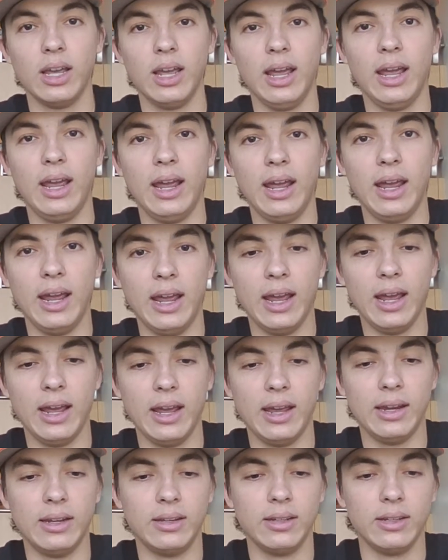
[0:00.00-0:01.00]

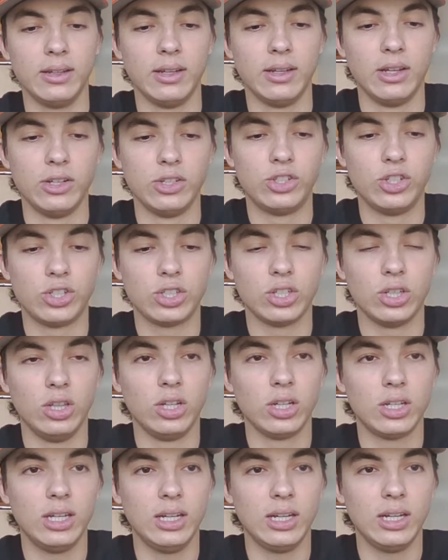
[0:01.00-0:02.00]
And just
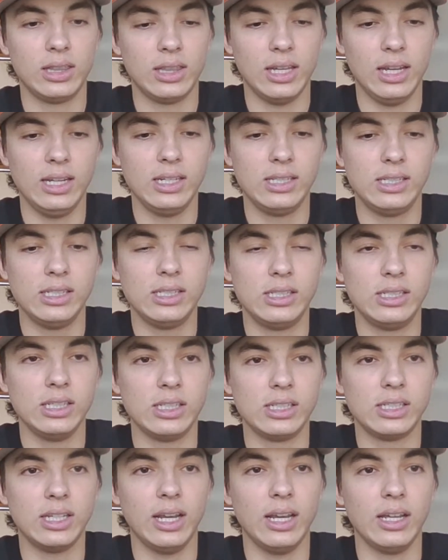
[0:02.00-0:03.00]
looking at the ACC
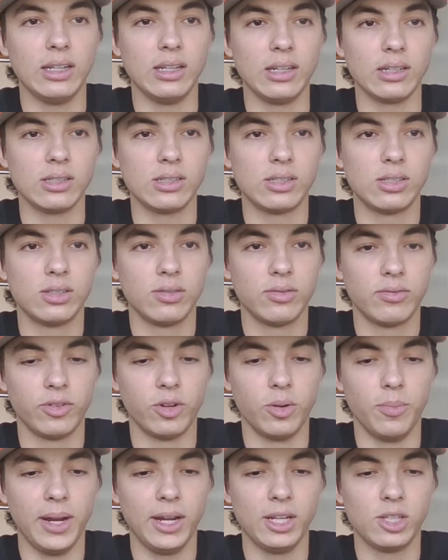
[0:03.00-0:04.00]
standings
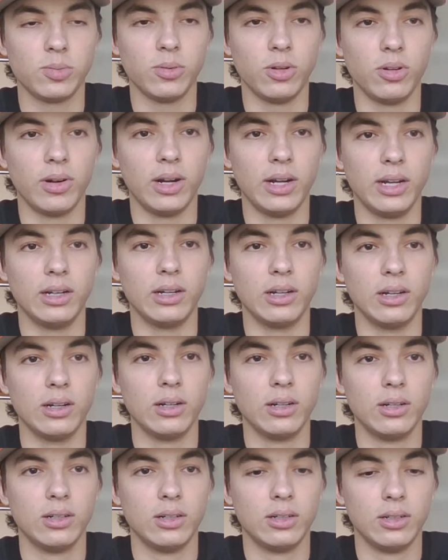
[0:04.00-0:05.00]
for baseball right
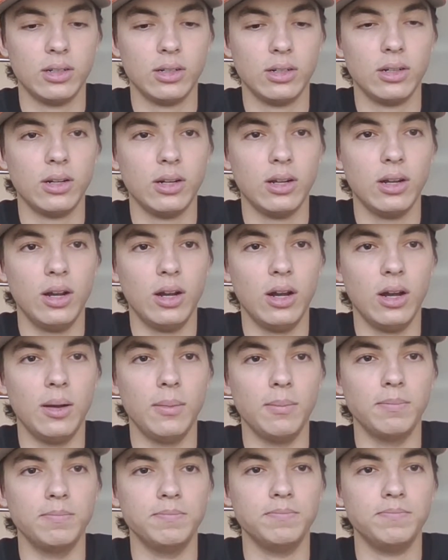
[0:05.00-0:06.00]
here,
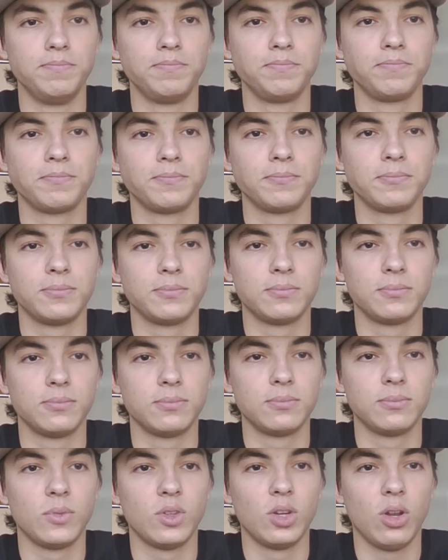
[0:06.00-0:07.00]
I
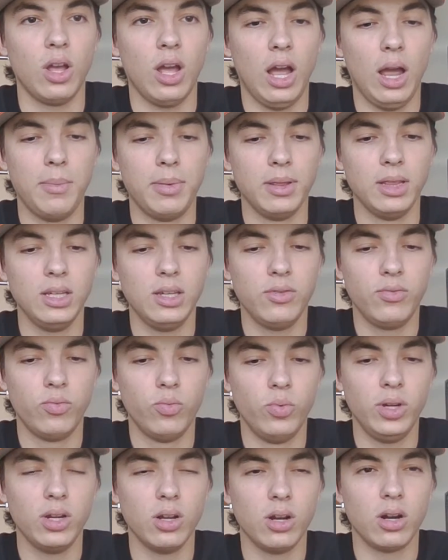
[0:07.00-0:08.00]
believe
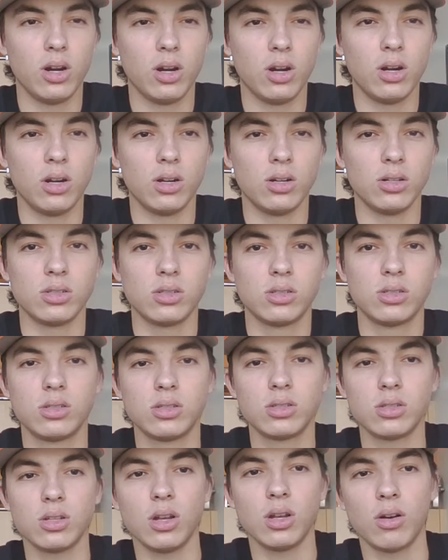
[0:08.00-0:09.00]
we are
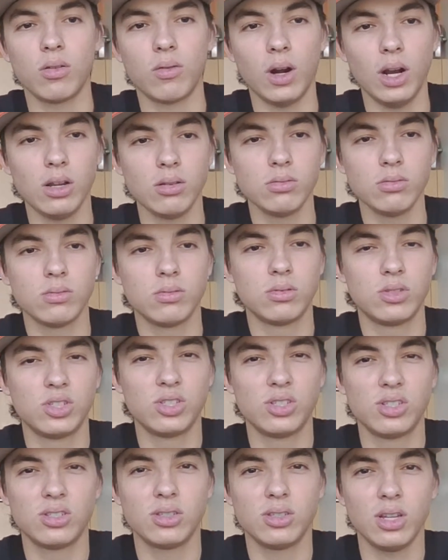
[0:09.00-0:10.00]
around
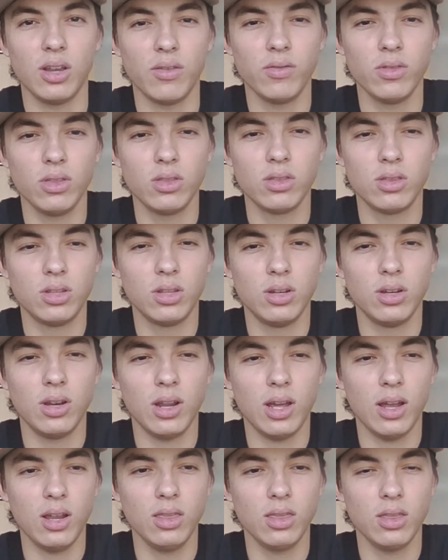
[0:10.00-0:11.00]
7th and
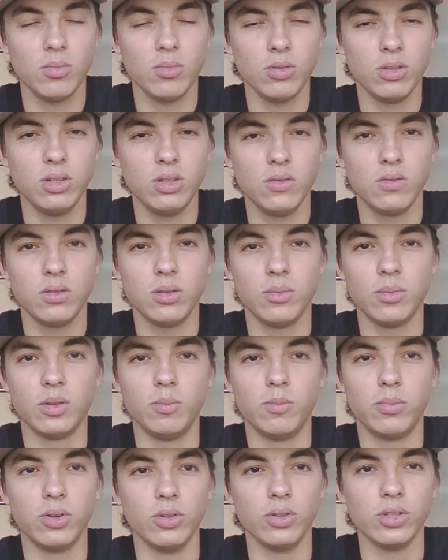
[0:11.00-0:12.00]
9th, I believe. Let me
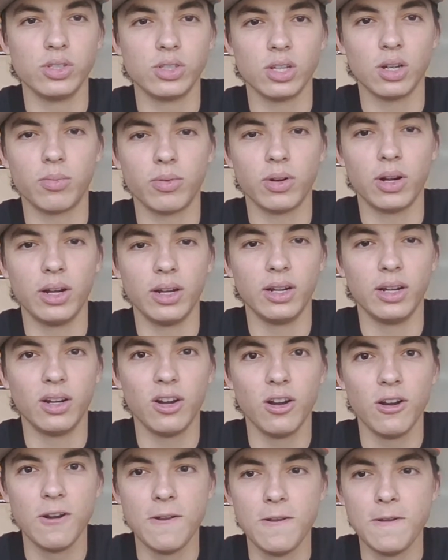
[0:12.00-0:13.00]
pull this up right
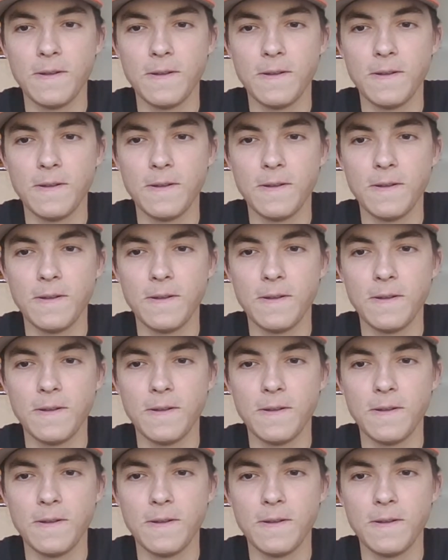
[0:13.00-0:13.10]
here.